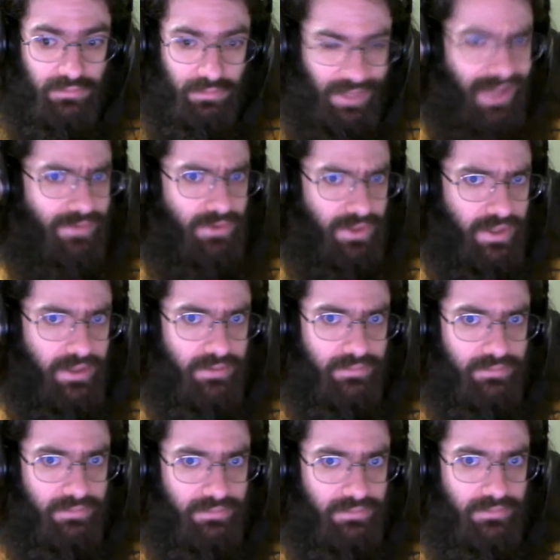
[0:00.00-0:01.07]
everything,
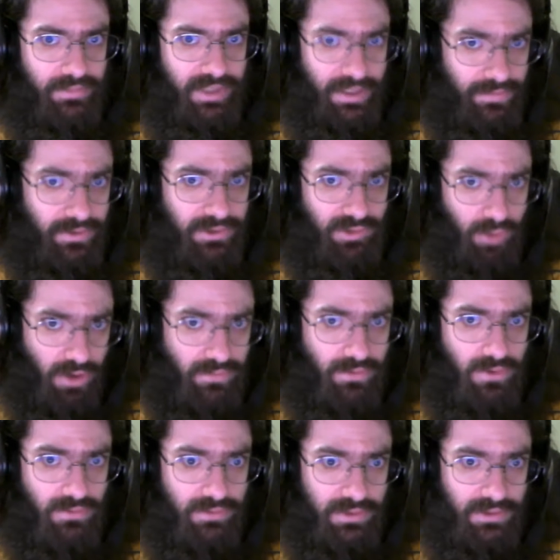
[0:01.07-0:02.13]
even in
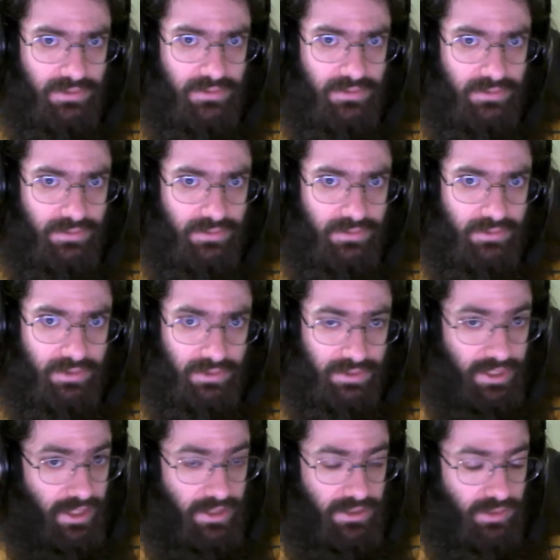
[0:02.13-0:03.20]
smartphones, because
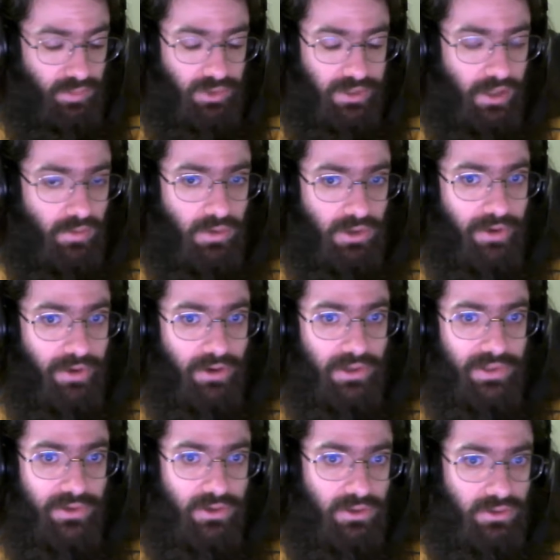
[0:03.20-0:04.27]
they had to put that workaround in
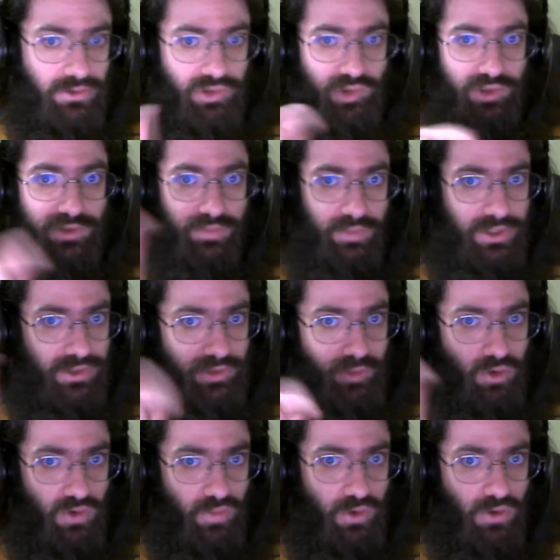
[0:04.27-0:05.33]
there. It couldn't just be
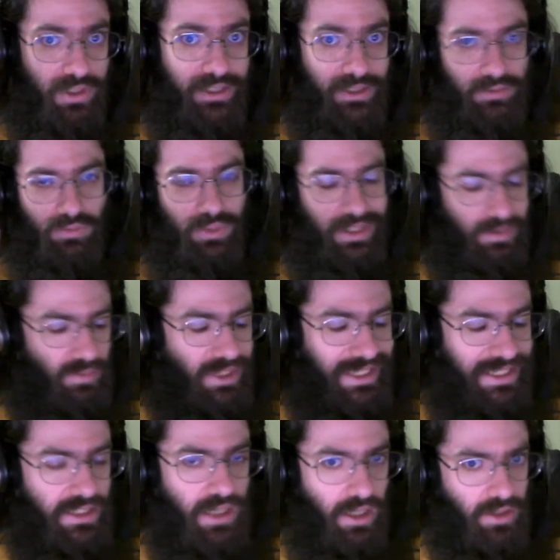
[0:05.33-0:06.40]
poke. We
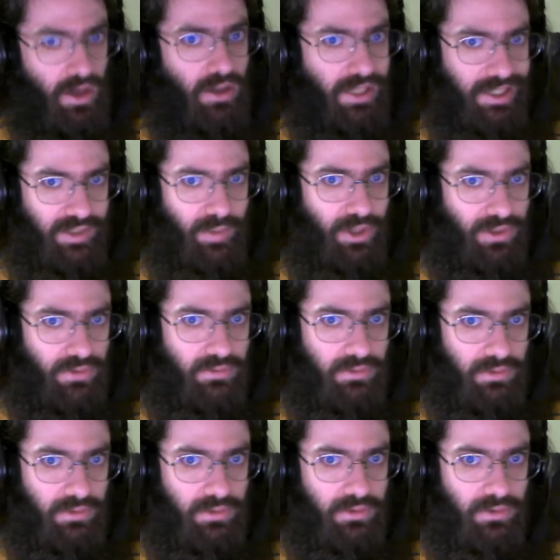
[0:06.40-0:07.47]
need a context menu,
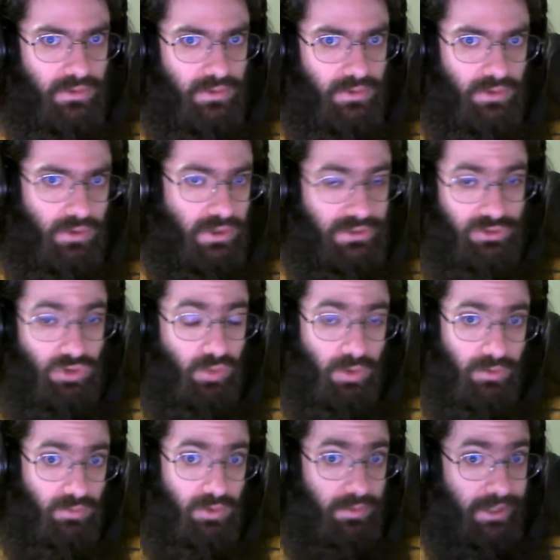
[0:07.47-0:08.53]
or else no
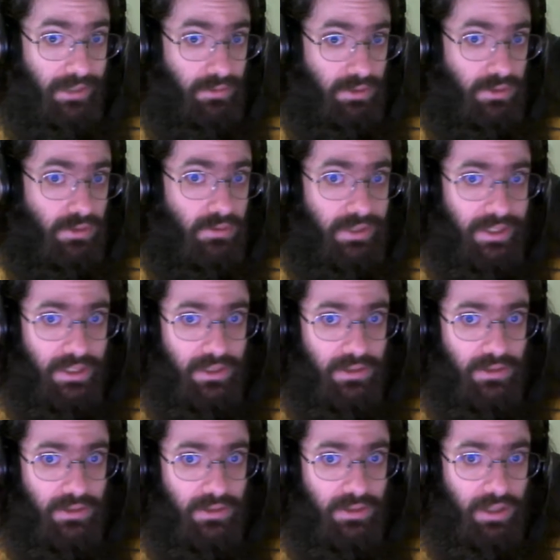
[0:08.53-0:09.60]
one will be able to do anything.
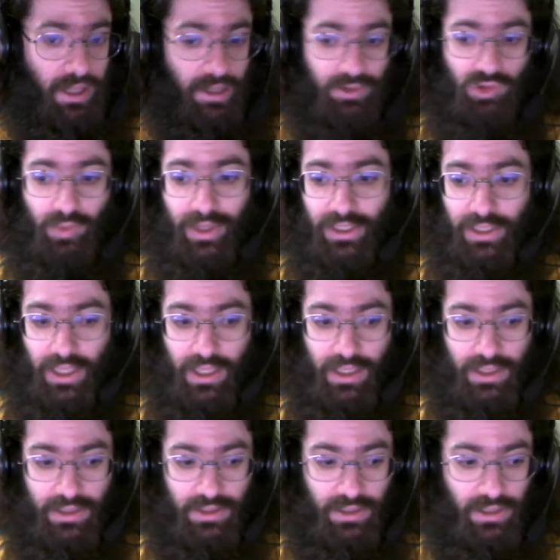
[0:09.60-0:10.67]
How do you make
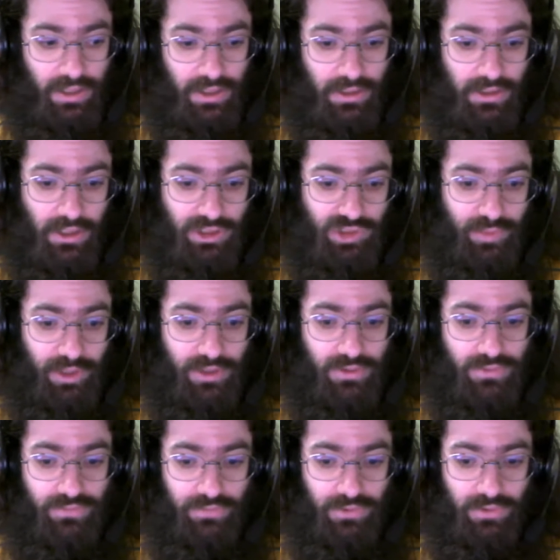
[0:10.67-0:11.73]
a touch
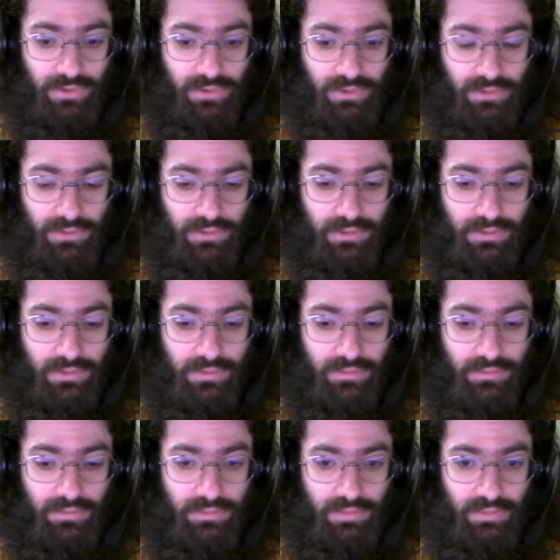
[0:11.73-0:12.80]
menu for
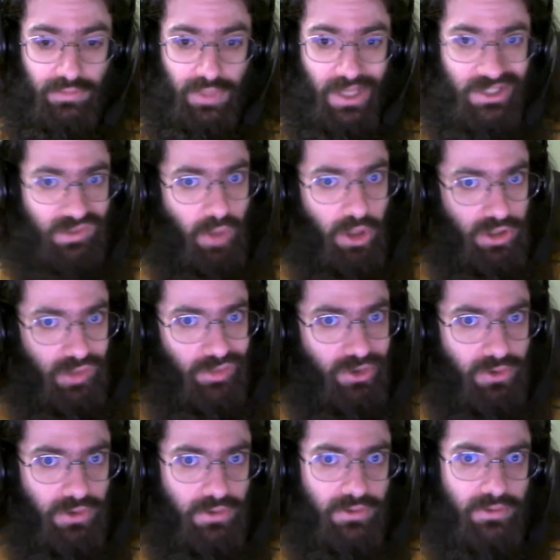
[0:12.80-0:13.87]
a small
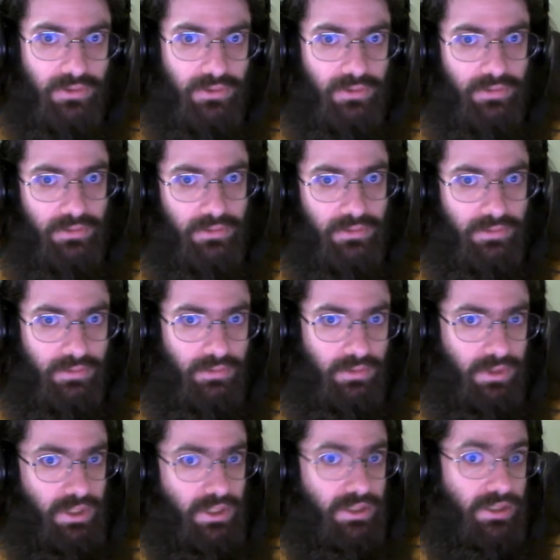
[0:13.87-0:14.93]
computer?
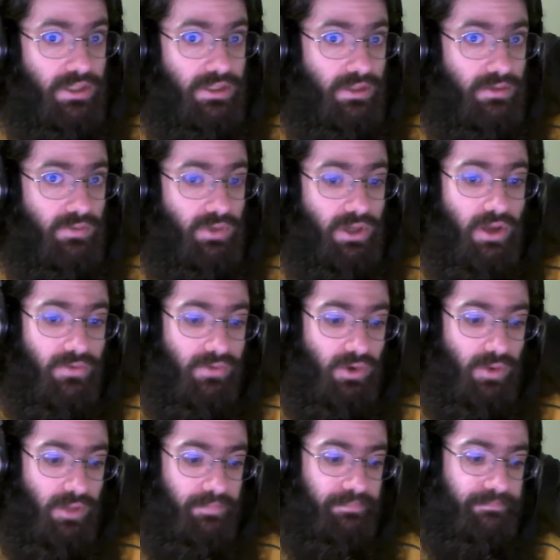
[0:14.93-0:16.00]
It doesn't work out very well.